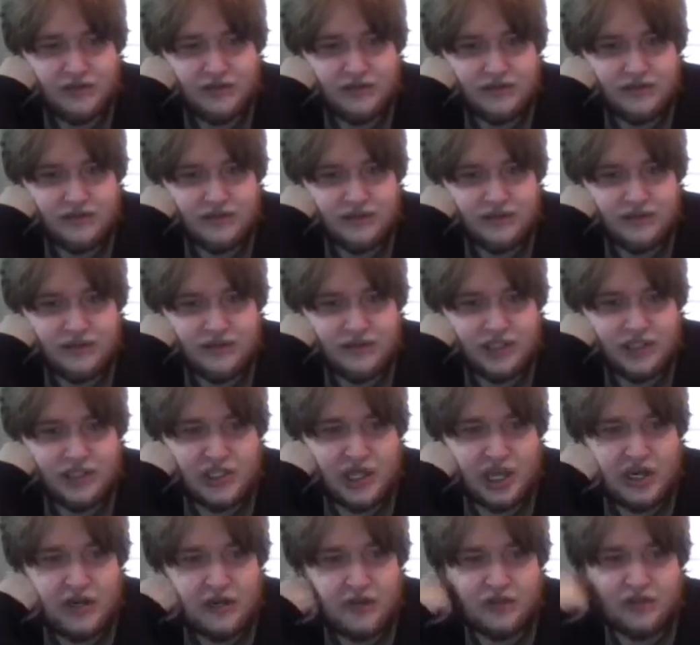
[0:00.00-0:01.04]
to shadow
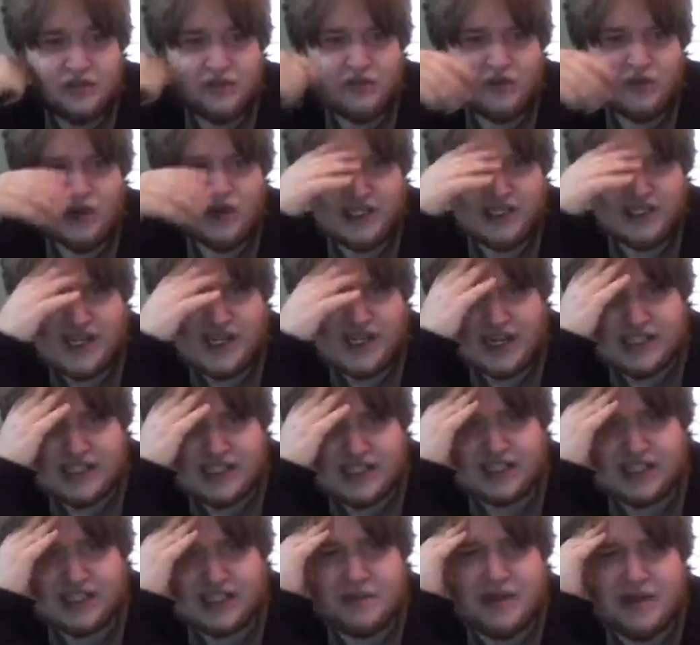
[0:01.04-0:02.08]
to avoid attacks and come
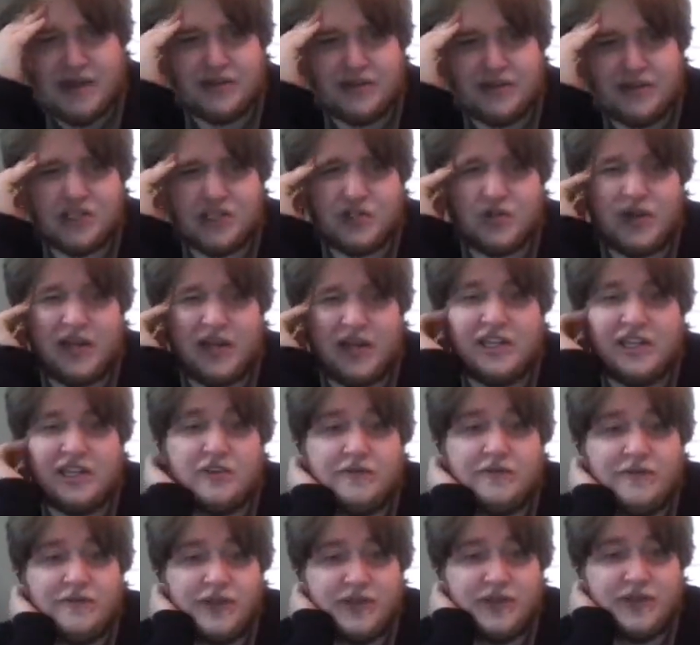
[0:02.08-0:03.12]
out to strike your
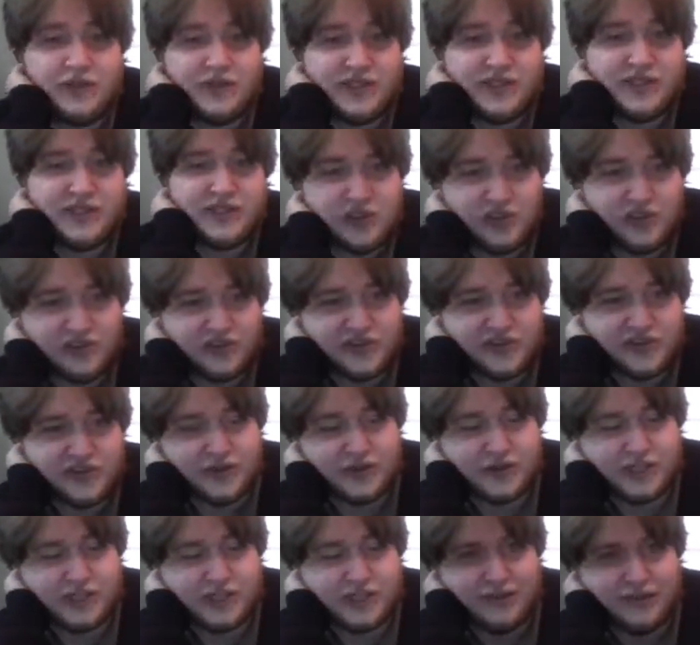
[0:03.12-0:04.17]
foes, the angel of shadow
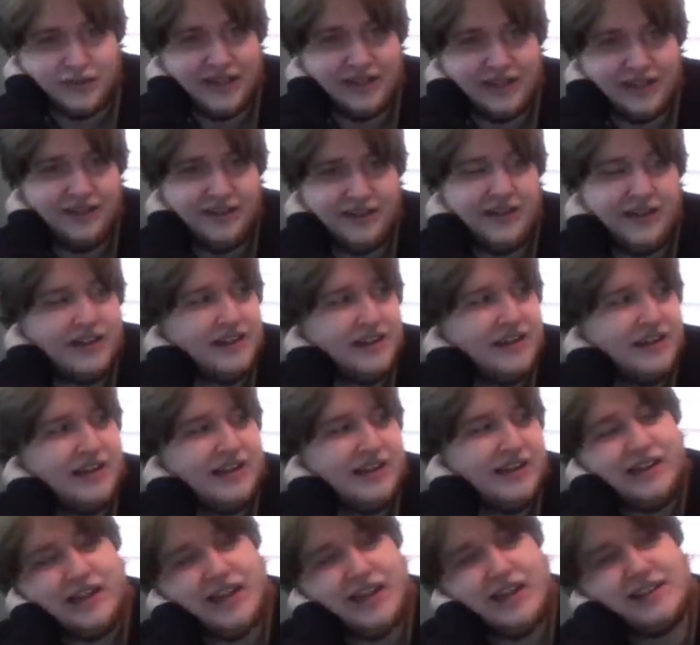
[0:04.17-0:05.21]
explained.
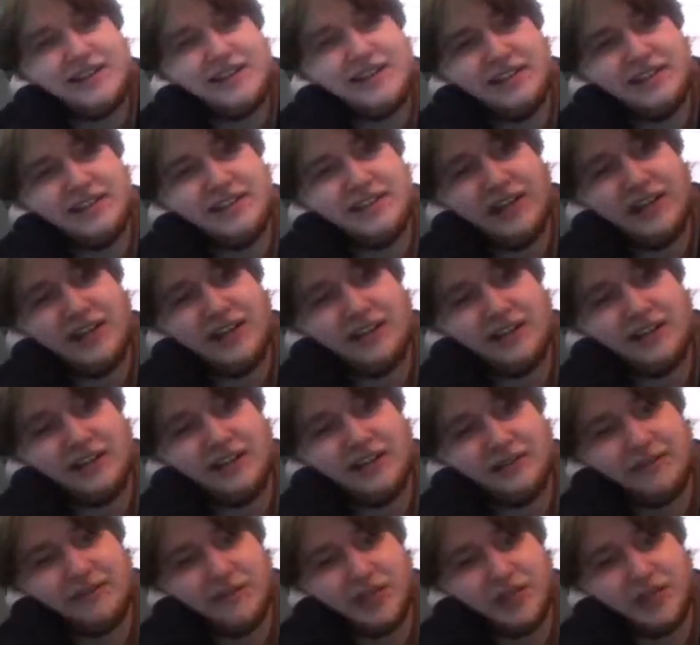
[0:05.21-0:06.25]
That's it. I thought I'd have
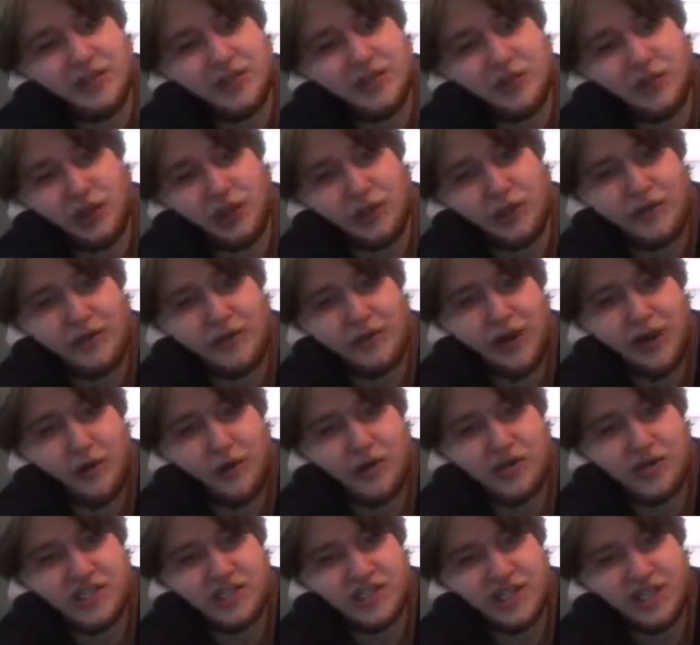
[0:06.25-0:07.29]
much cooler powers,
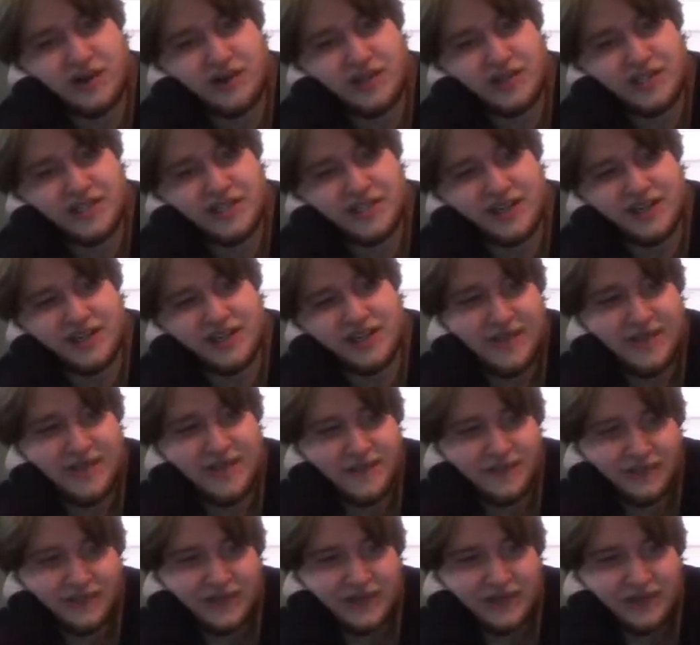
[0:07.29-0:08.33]
Sarah said.
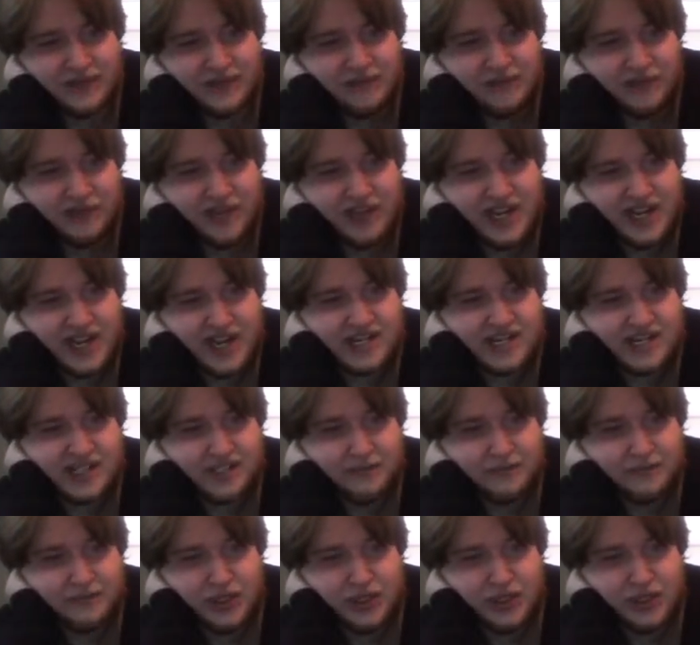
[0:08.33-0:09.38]
For Naz, the
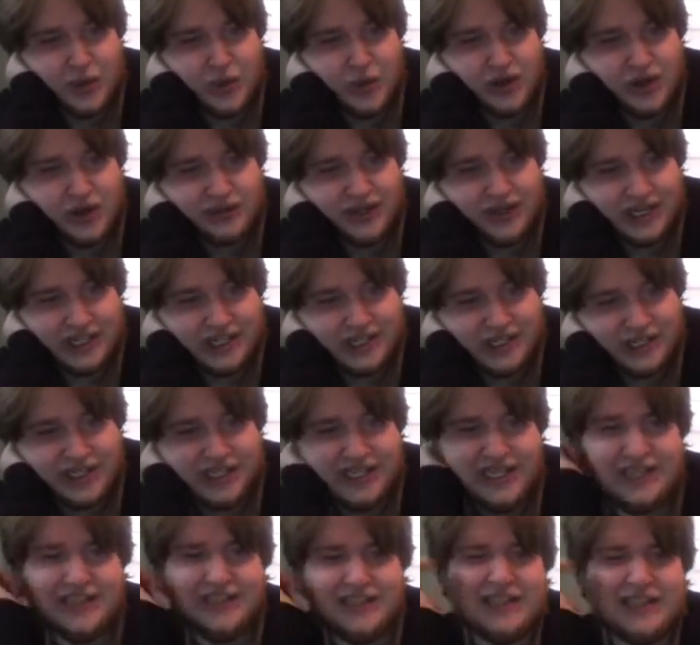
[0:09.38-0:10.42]
bow of light. See?
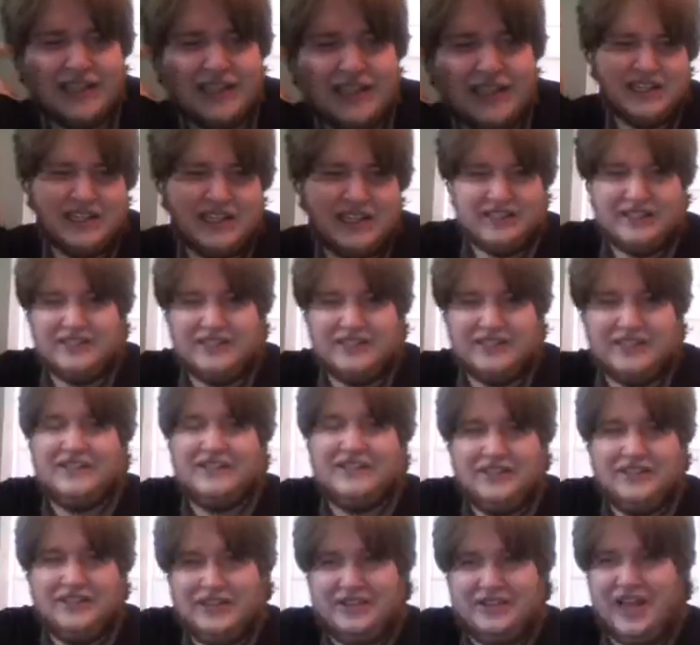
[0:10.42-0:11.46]

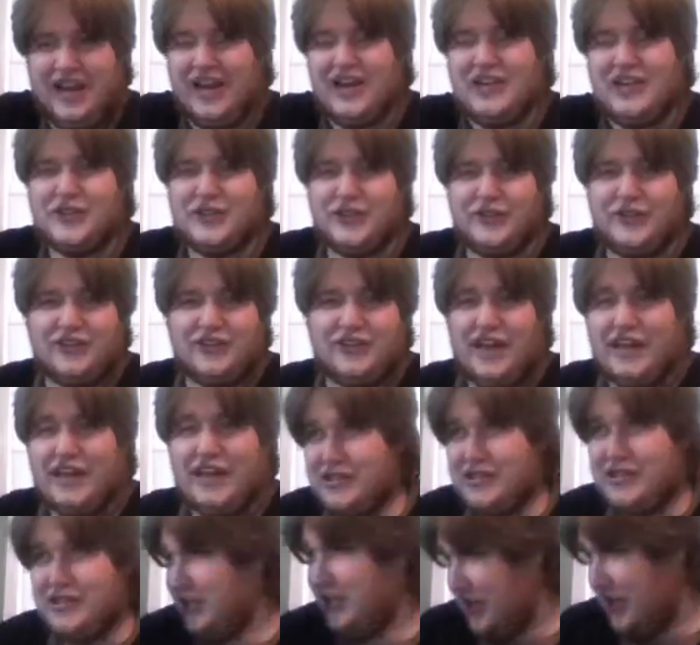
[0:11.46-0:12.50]
The angel of light
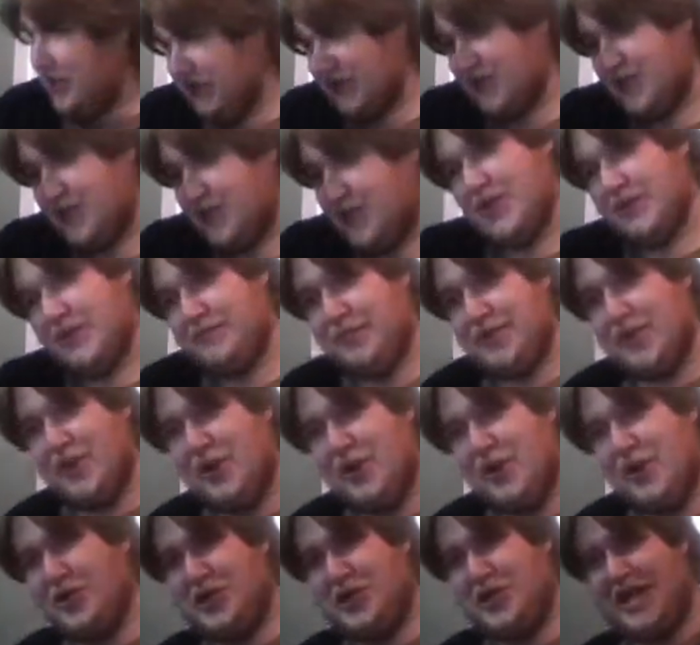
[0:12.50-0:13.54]
gives her the bow
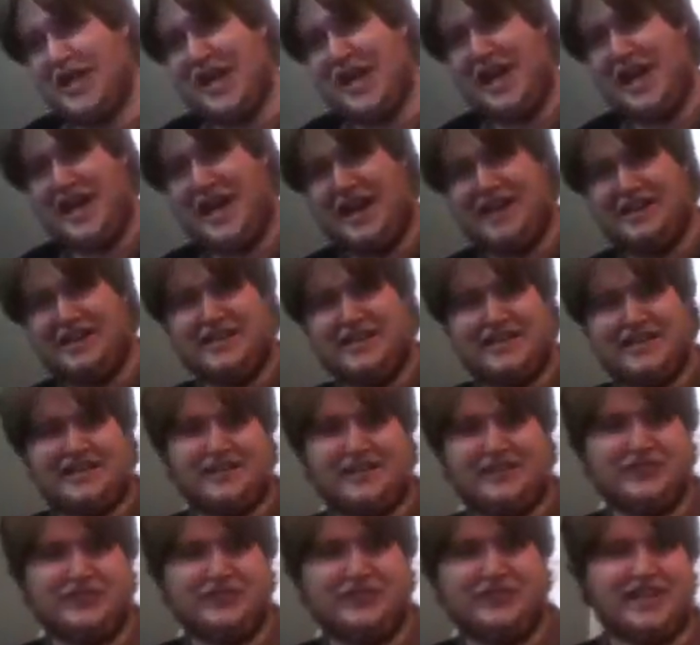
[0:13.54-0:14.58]
she had. The
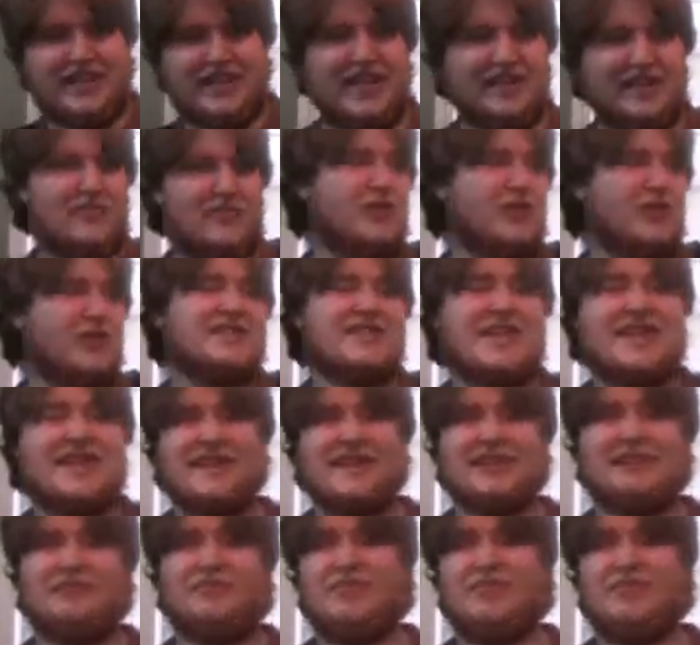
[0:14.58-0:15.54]
fucking everyone else had like a bunch of